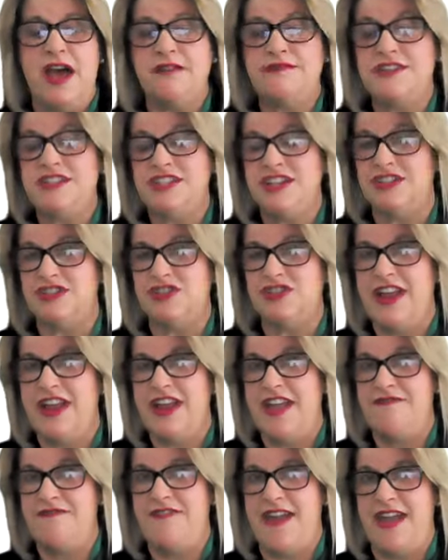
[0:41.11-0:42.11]
of children
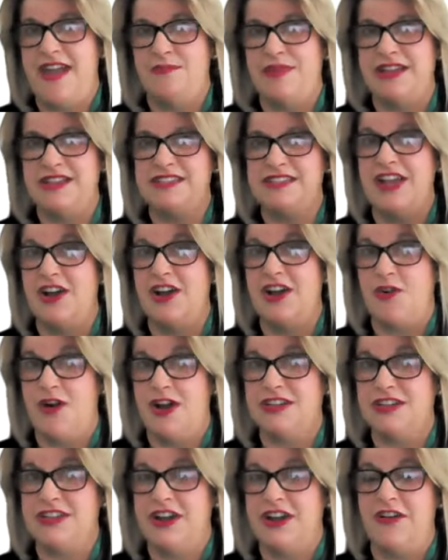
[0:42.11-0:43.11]
and families
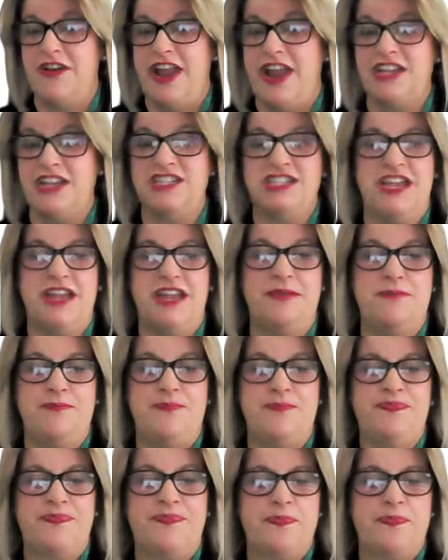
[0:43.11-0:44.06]
across our nation.